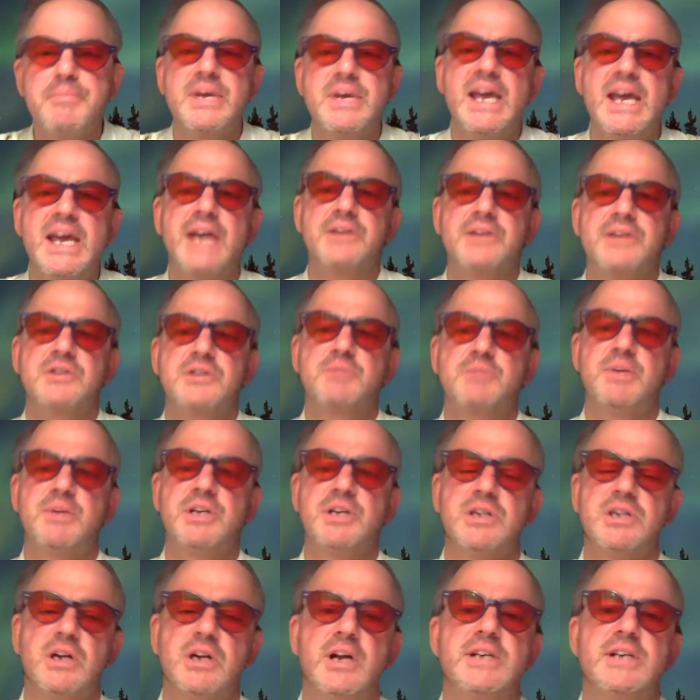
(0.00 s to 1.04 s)
pet
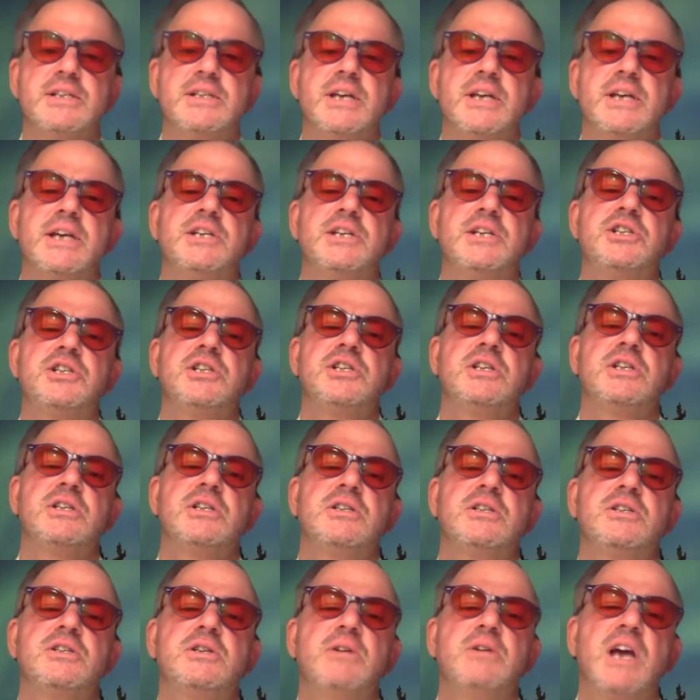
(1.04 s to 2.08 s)

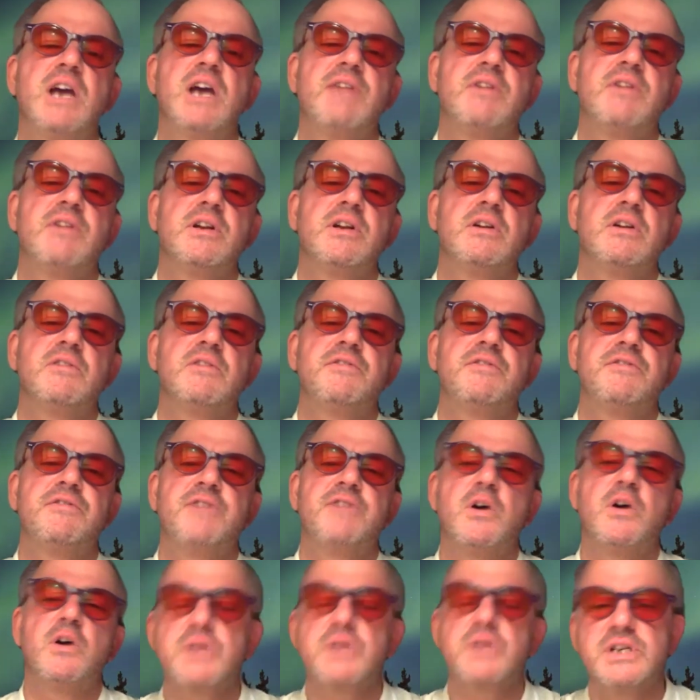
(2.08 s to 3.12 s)
specialization? Do you have a little
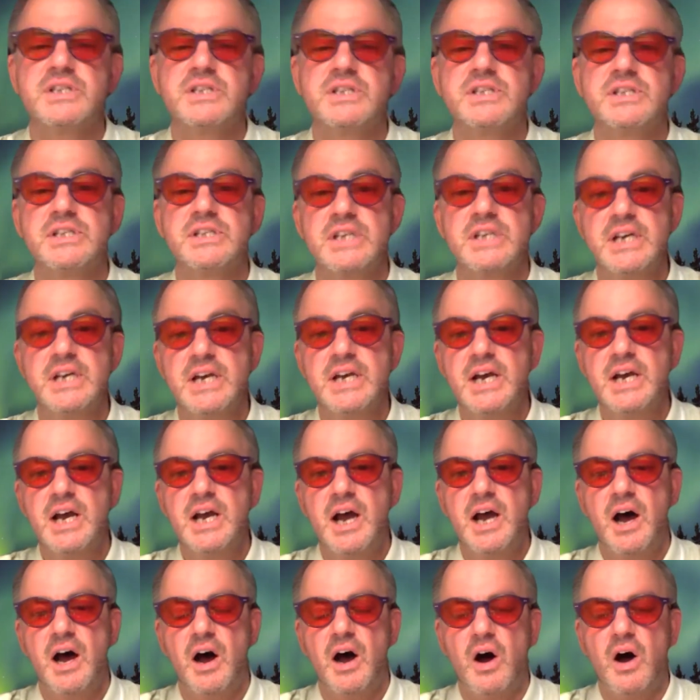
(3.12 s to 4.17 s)
focus
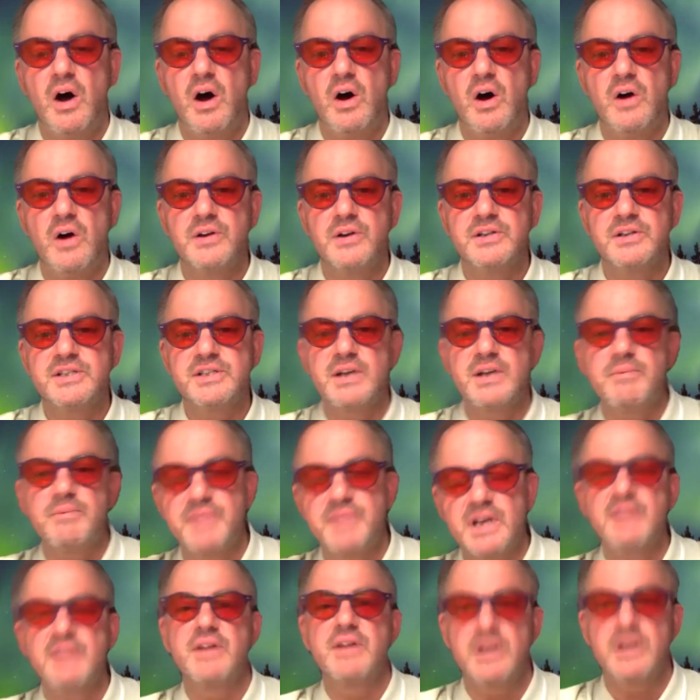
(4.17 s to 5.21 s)
on
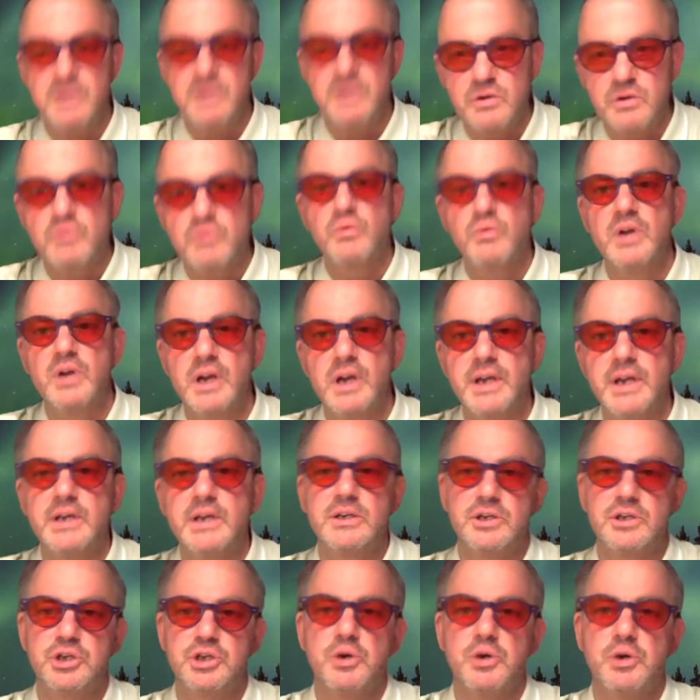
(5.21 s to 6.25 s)
something that you really
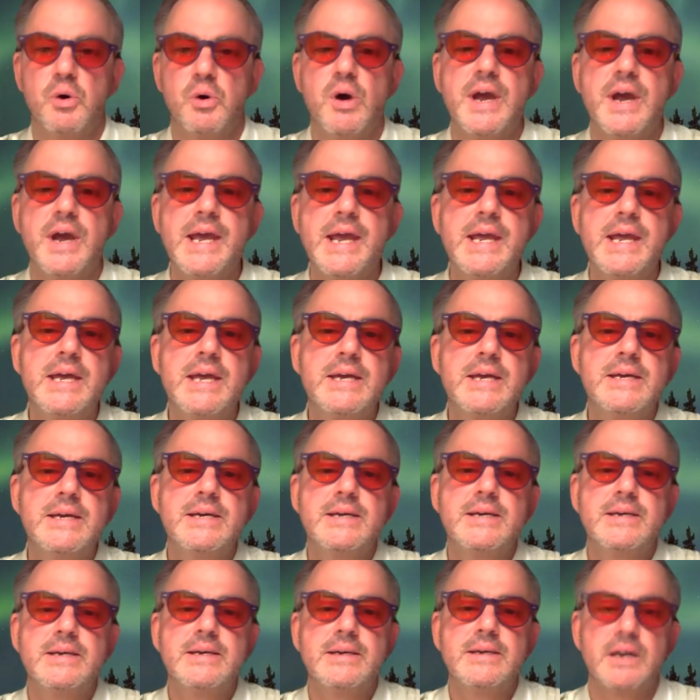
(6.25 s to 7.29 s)
enjoy
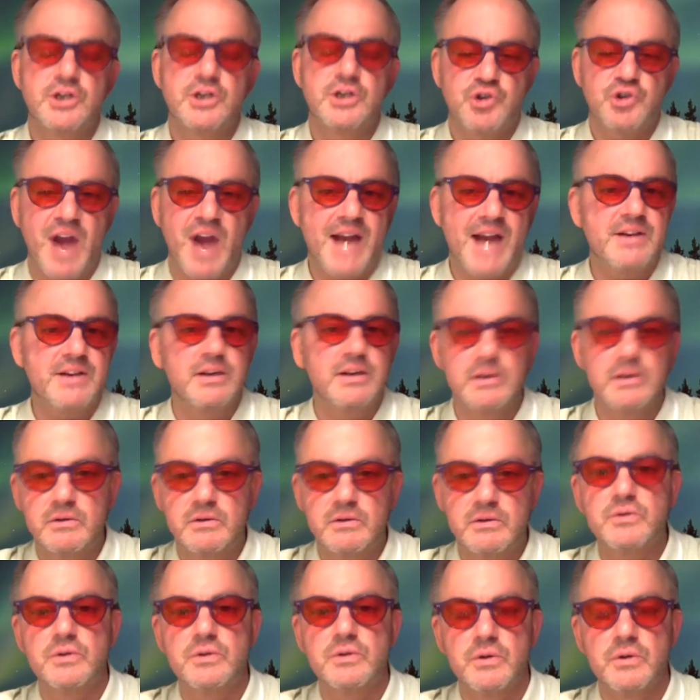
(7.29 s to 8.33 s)
attracting
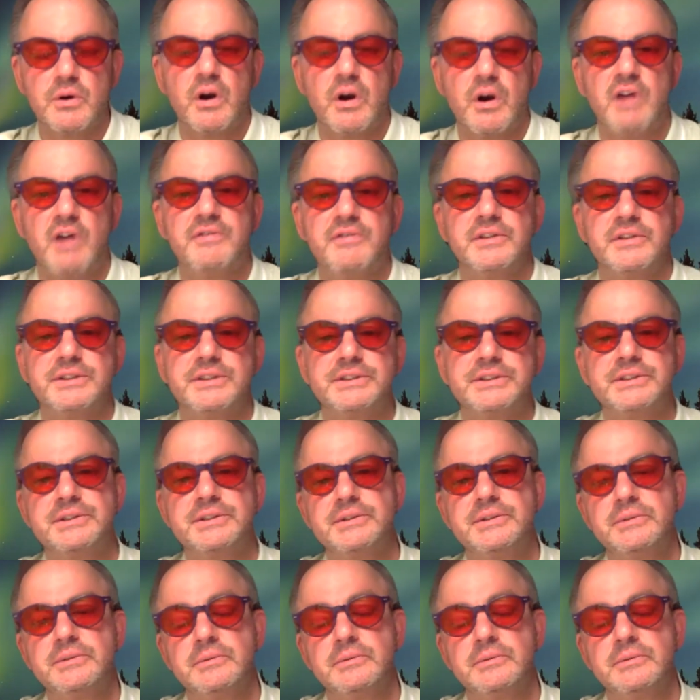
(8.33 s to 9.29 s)
to your office?